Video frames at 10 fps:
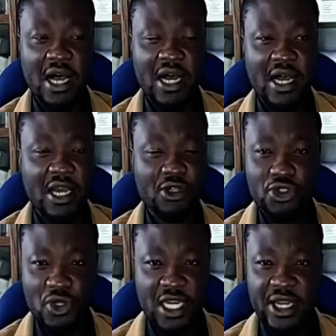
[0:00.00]
ensure
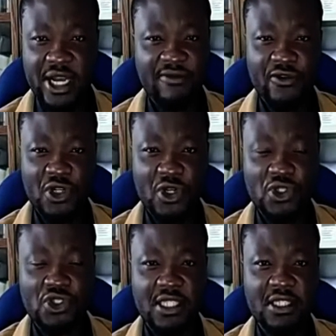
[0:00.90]
that they avoid
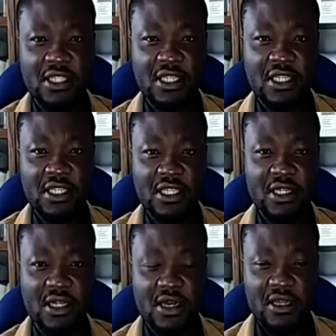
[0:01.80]
contracting the
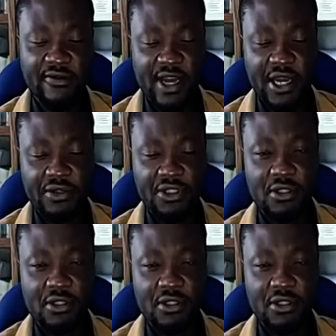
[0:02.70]
virus.